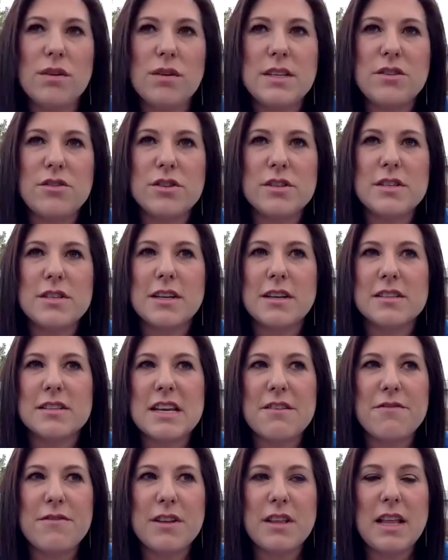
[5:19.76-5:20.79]
it's interesting because
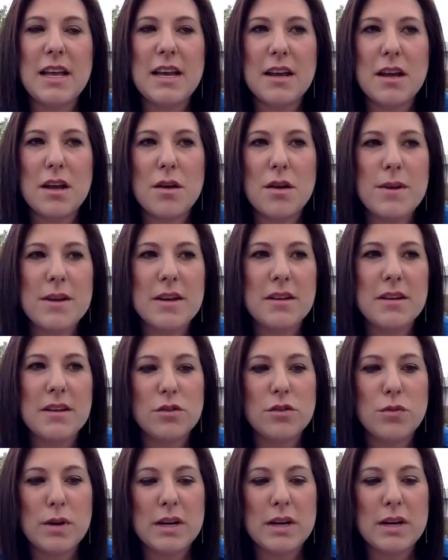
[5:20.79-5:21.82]
I feel like coming into
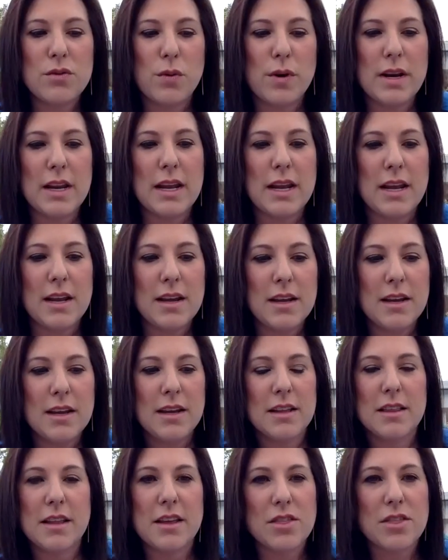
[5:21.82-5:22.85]
2020,
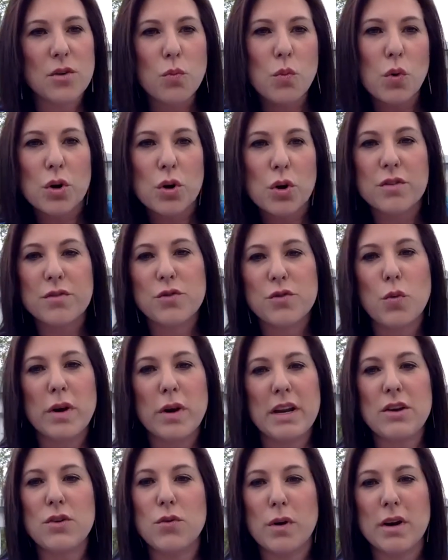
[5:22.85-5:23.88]
like the word of
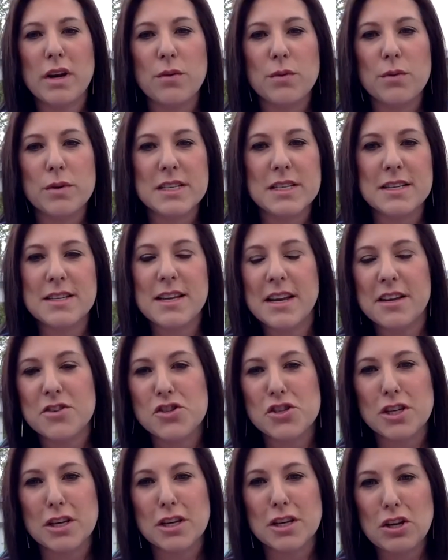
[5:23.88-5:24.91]
2020 was
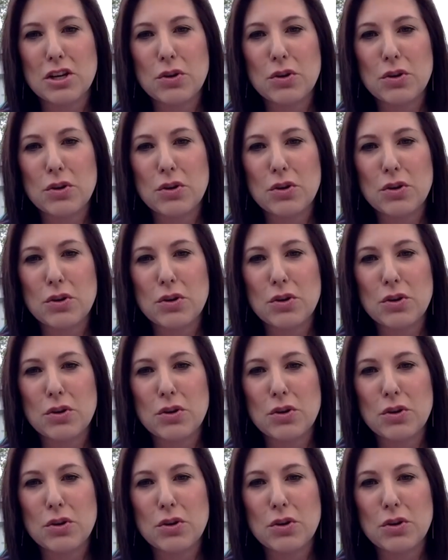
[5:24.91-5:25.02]
intention.